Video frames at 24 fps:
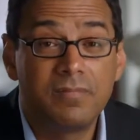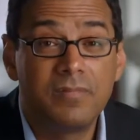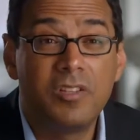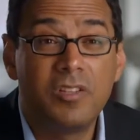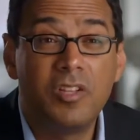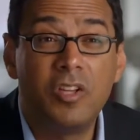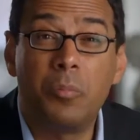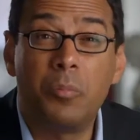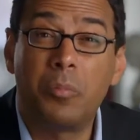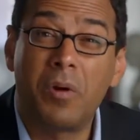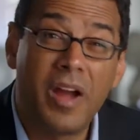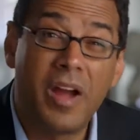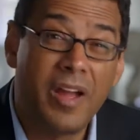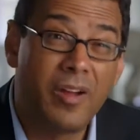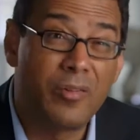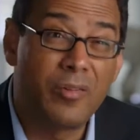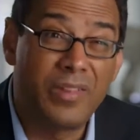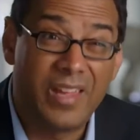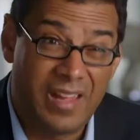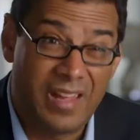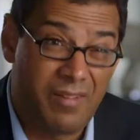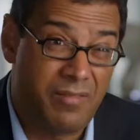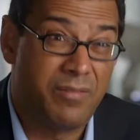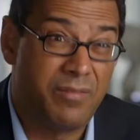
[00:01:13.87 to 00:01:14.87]
you probably
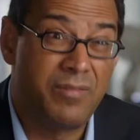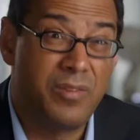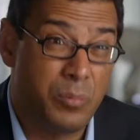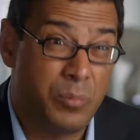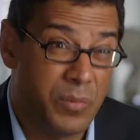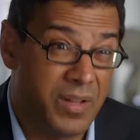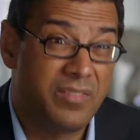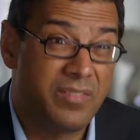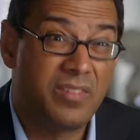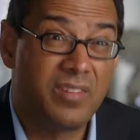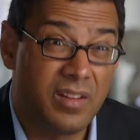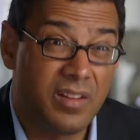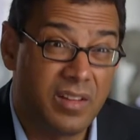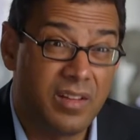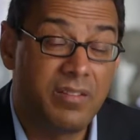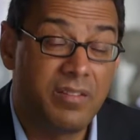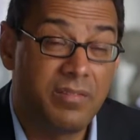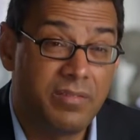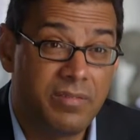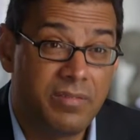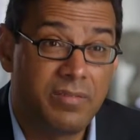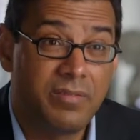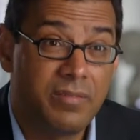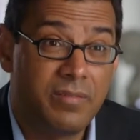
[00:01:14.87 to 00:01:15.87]
only have a few months to
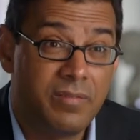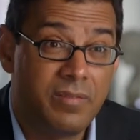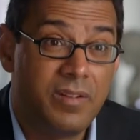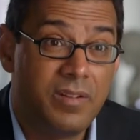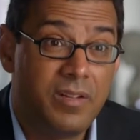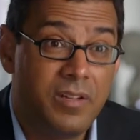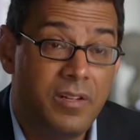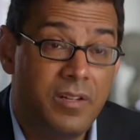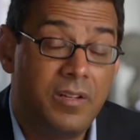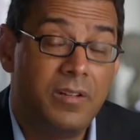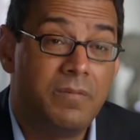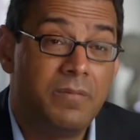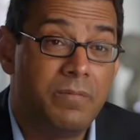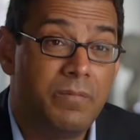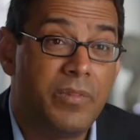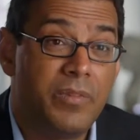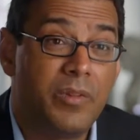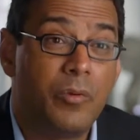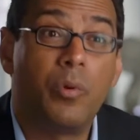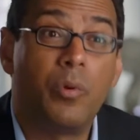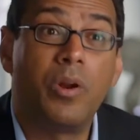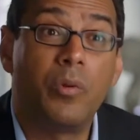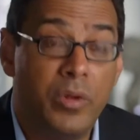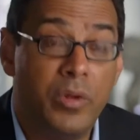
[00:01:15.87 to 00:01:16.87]
live.
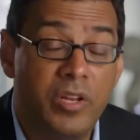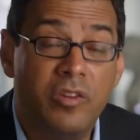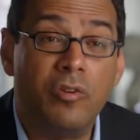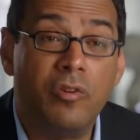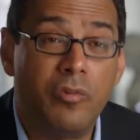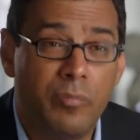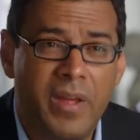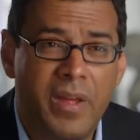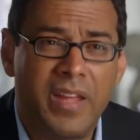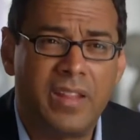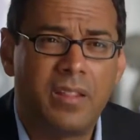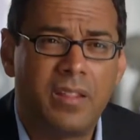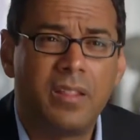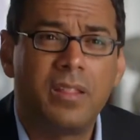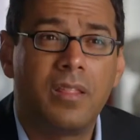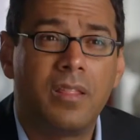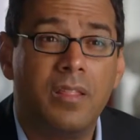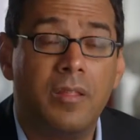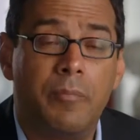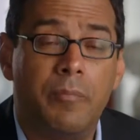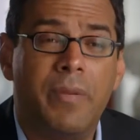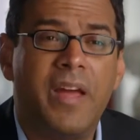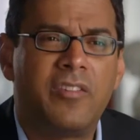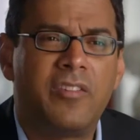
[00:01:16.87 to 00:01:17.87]
What do we do to make
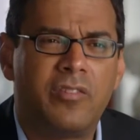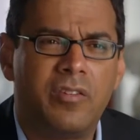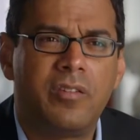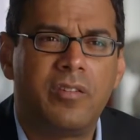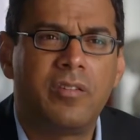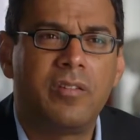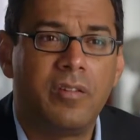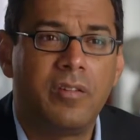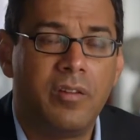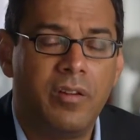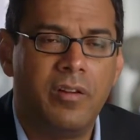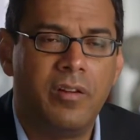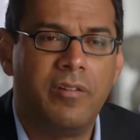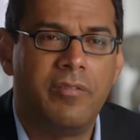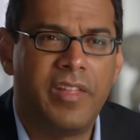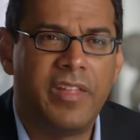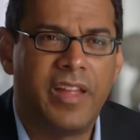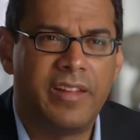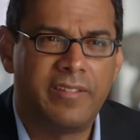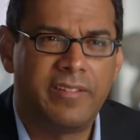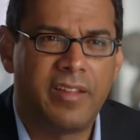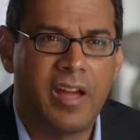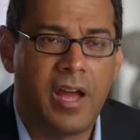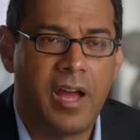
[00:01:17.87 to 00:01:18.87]
the best of
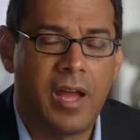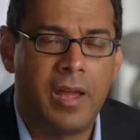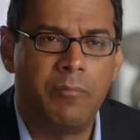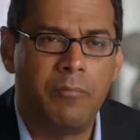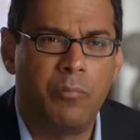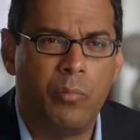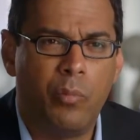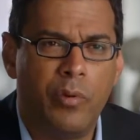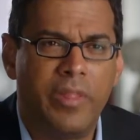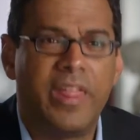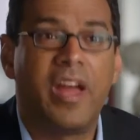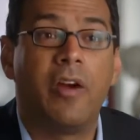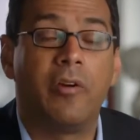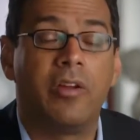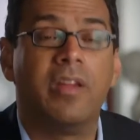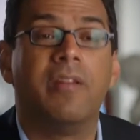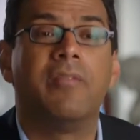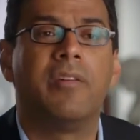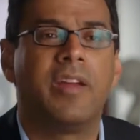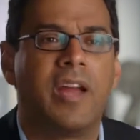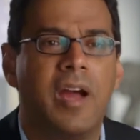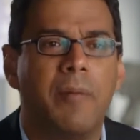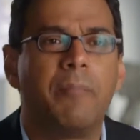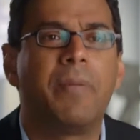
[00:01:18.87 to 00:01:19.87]
that time without
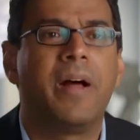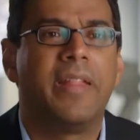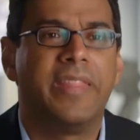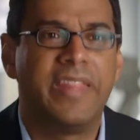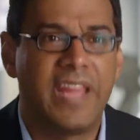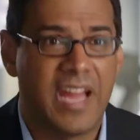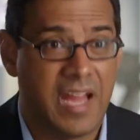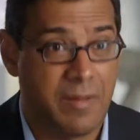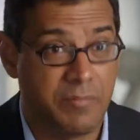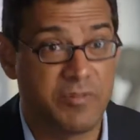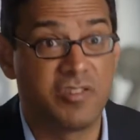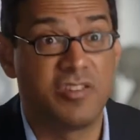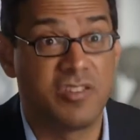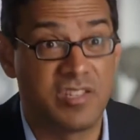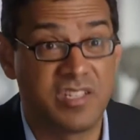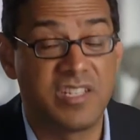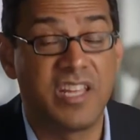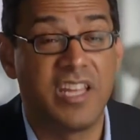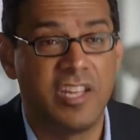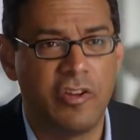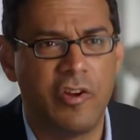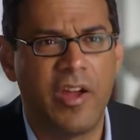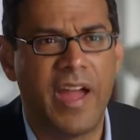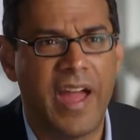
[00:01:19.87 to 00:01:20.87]
giving up on the options
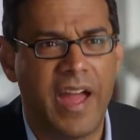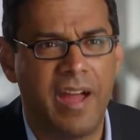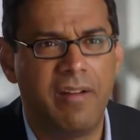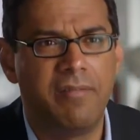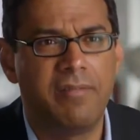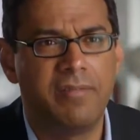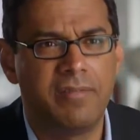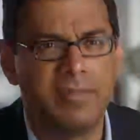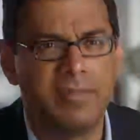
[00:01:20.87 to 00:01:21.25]
that you have?